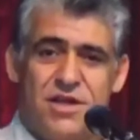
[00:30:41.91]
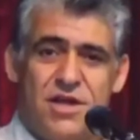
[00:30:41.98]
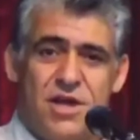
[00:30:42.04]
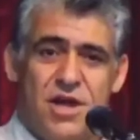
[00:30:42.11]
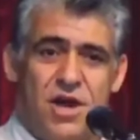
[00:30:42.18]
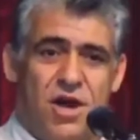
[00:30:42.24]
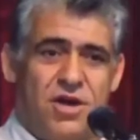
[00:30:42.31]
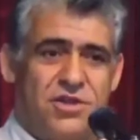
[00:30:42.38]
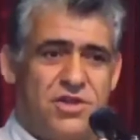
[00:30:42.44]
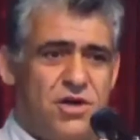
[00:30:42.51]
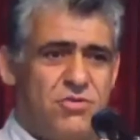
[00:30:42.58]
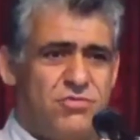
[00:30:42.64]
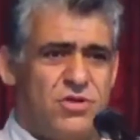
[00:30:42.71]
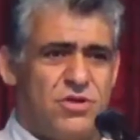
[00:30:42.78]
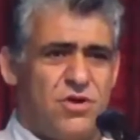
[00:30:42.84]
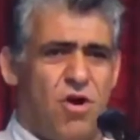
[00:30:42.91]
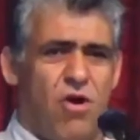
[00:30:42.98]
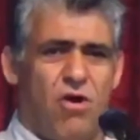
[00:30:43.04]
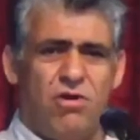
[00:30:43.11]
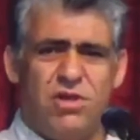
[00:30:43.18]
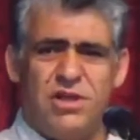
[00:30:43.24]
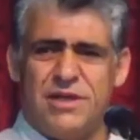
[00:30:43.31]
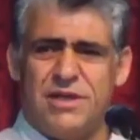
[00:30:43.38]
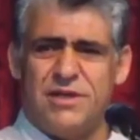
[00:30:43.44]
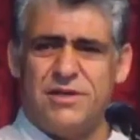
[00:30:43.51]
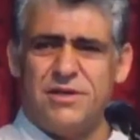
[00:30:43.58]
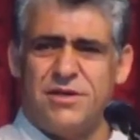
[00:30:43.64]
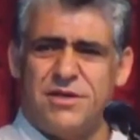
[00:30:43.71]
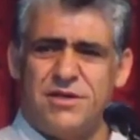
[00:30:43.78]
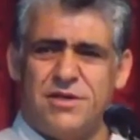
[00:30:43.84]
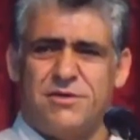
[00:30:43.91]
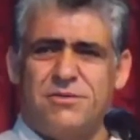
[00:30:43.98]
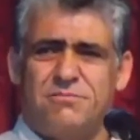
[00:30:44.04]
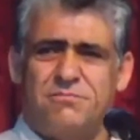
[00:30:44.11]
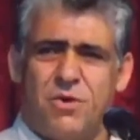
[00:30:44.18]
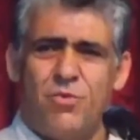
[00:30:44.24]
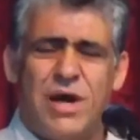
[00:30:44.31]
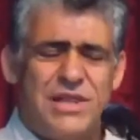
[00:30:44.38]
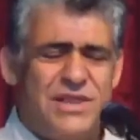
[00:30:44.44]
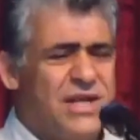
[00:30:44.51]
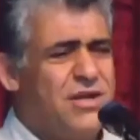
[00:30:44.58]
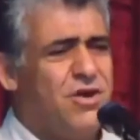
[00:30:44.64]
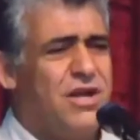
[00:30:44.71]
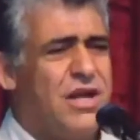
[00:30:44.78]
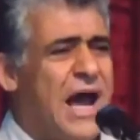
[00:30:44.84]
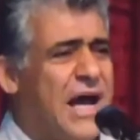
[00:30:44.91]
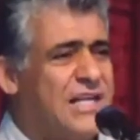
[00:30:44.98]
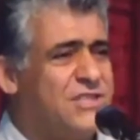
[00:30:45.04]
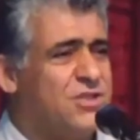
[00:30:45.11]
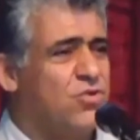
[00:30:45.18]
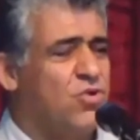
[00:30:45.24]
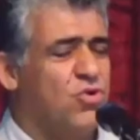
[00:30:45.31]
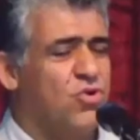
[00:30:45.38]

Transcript: I thought all the, uh, one day I asked her,